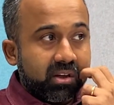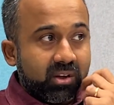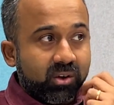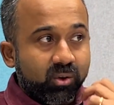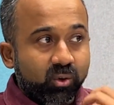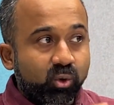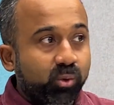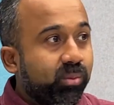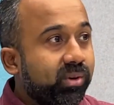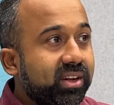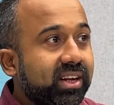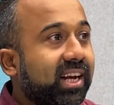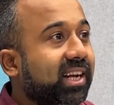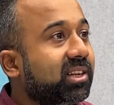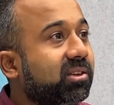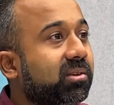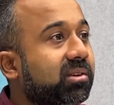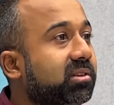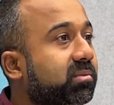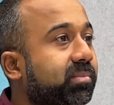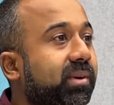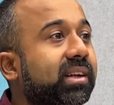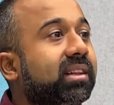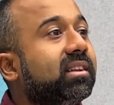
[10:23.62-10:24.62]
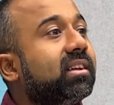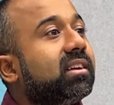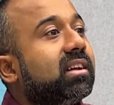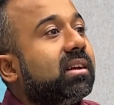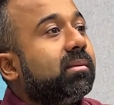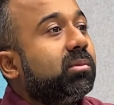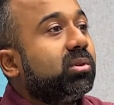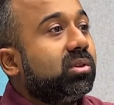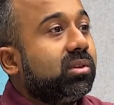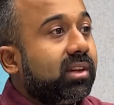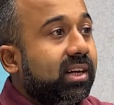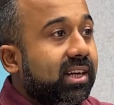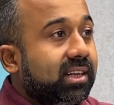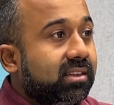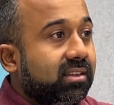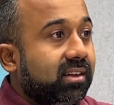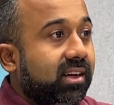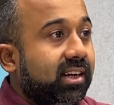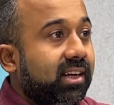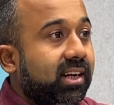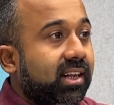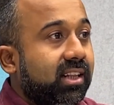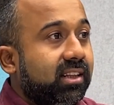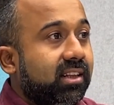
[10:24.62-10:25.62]
Nobody actually spent that time on the direct
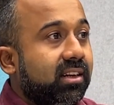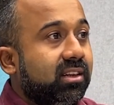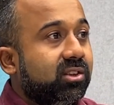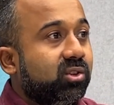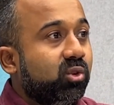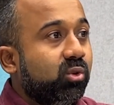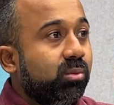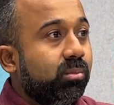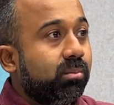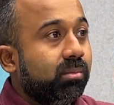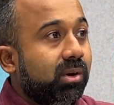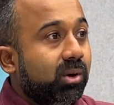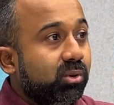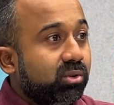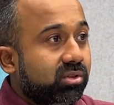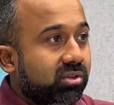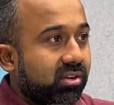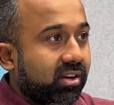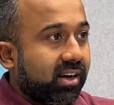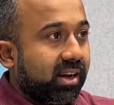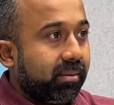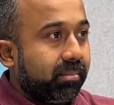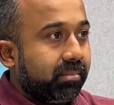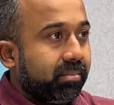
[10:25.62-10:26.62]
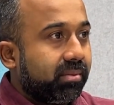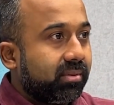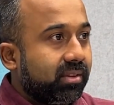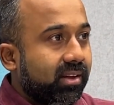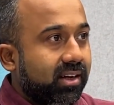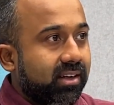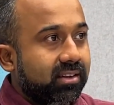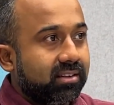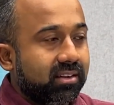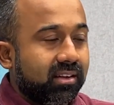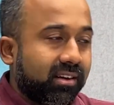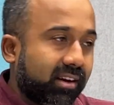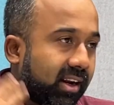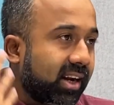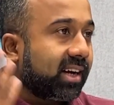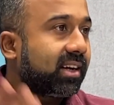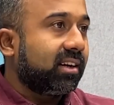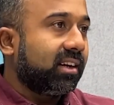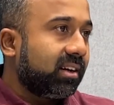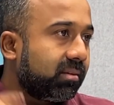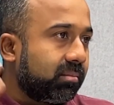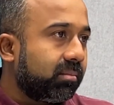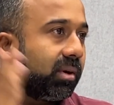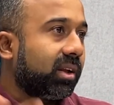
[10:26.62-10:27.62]
side, and there is no mousetrap that is
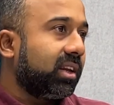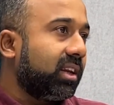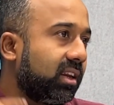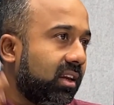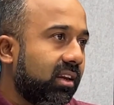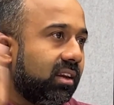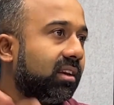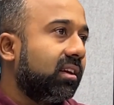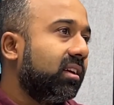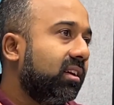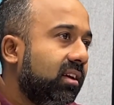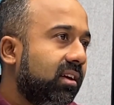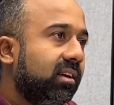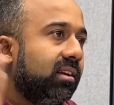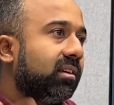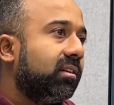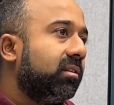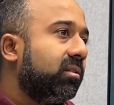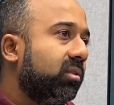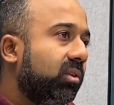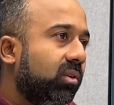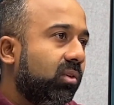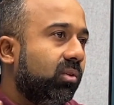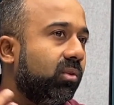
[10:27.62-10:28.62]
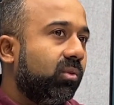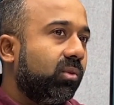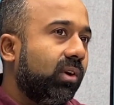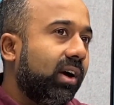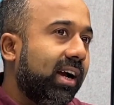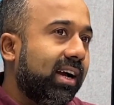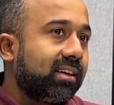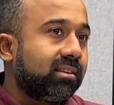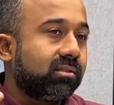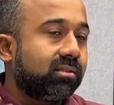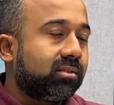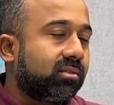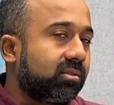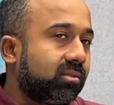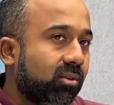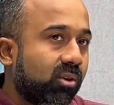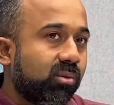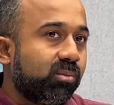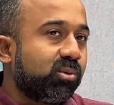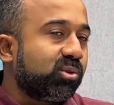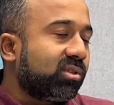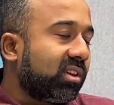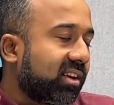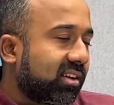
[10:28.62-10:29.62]
attracting money as
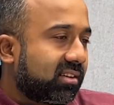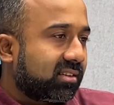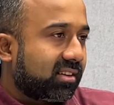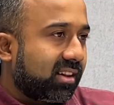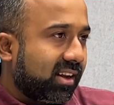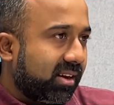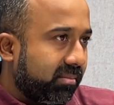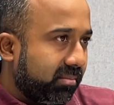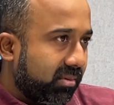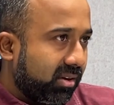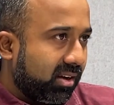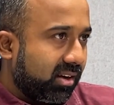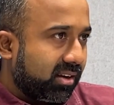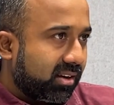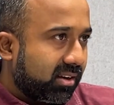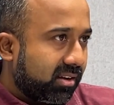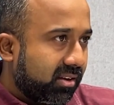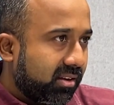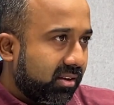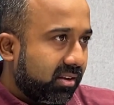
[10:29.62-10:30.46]
almost like a slam dunk.